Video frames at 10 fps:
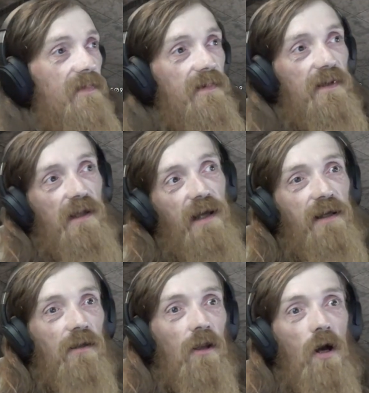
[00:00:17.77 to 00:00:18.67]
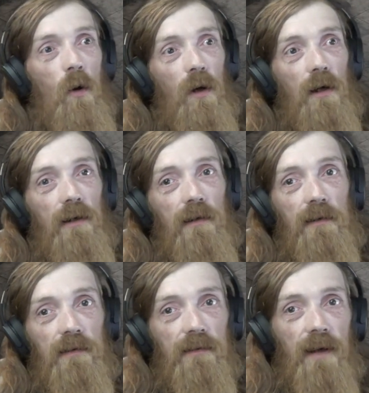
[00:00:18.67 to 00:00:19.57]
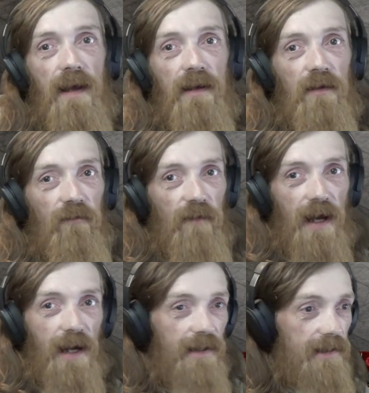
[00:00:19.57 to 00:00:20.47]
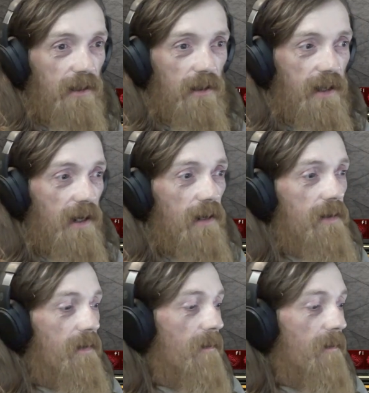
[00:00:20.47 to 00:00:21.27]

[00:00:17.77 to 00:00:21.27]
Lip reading: like lower end of the high tier gear.